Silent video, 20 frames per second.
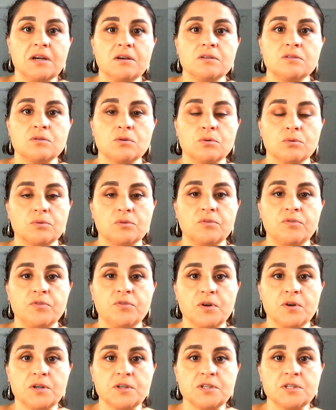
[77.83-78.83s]
So the
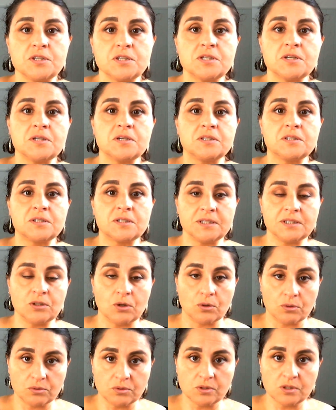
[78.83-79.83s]
first three
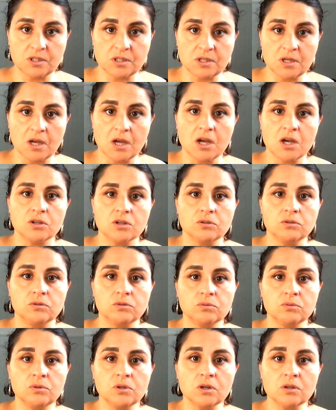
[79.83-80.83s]
don'ts:
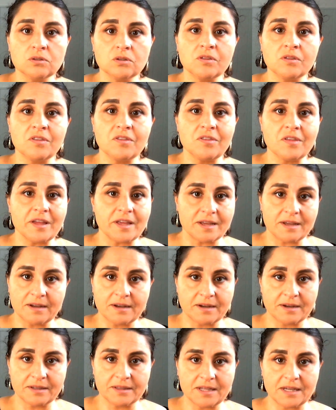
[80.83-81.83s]
do not
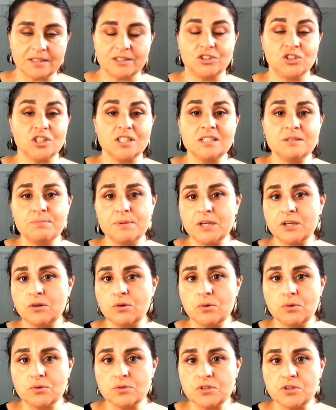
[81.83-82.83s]
think that just
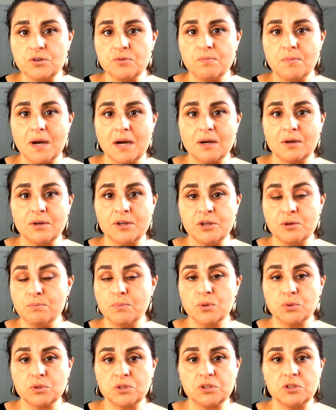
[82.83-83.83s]
because you bought
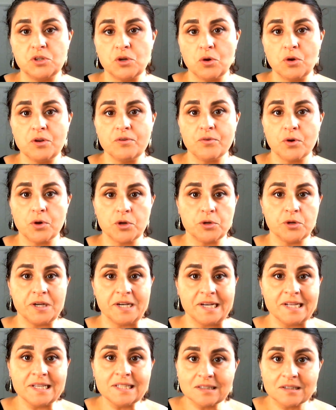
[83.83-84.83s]
the olive oil
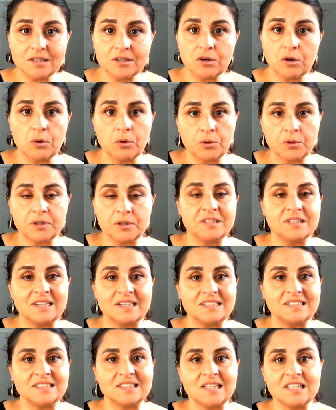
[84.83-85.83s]
in Italy or in
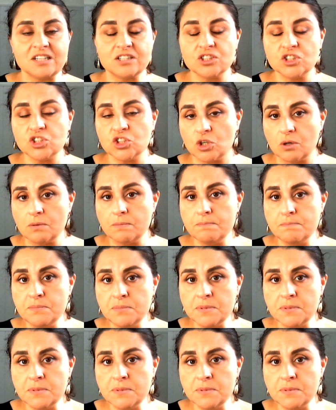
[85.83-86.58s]
an Italian shop